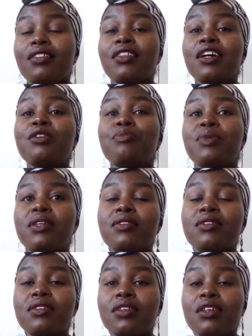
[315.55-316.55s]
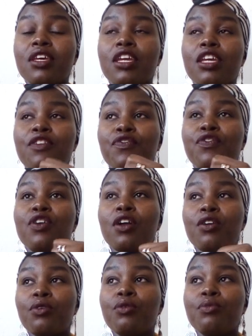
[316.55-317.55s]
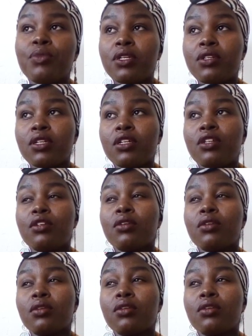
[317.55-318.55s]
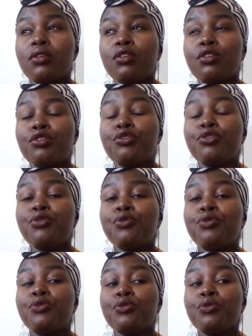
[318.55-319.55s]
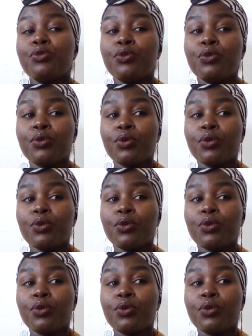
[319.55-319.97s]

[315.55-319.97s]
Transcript: That means if you are committed to